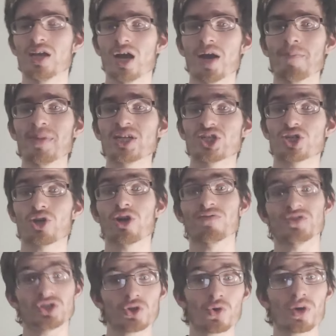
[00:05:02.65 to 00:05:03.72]
a mixture
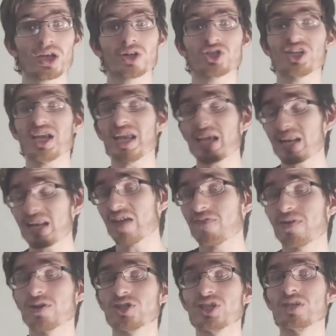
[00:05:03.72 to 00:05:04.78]
of soul energy life
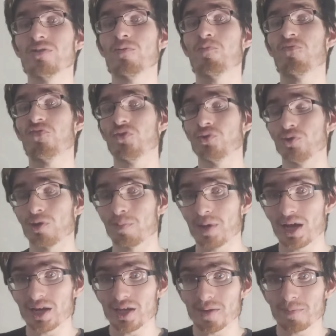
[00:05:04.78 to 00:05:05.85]
energy to fuel your
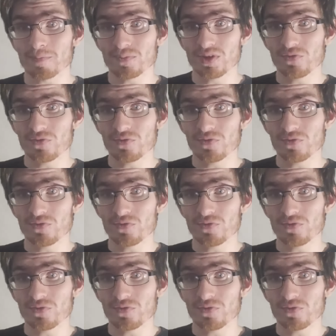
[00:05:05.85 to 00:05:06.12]
body